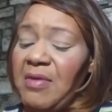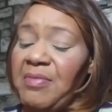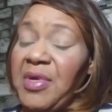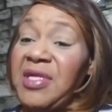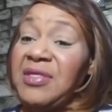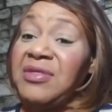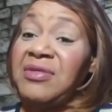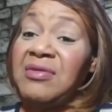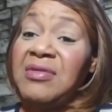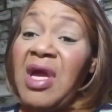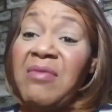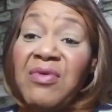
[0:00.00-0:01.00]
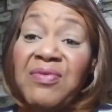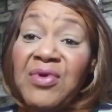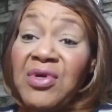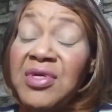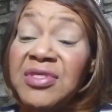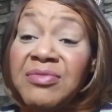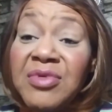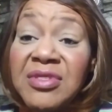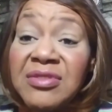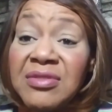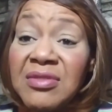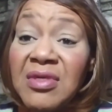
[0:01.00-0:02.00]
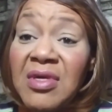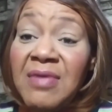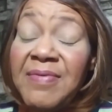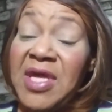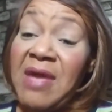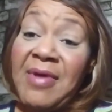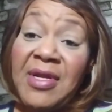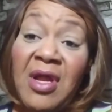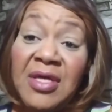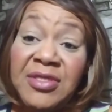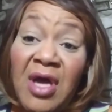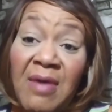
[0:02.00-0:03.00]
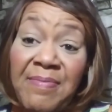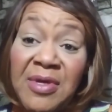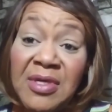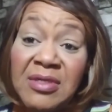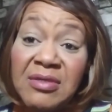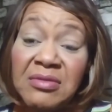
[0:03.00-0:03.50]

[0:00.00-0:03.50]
but it's Nightmare Before Christmas. If it came out of Hot Topic,